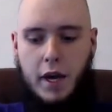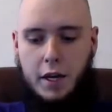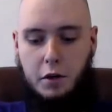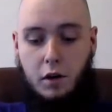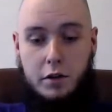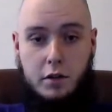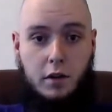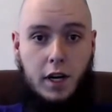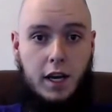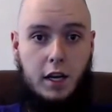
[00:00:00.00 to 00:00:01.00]
And you're
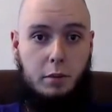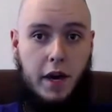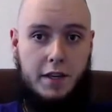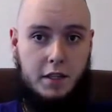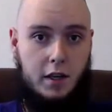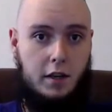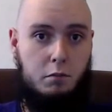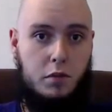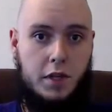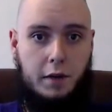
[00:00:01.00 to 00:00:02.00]
also going to end up as a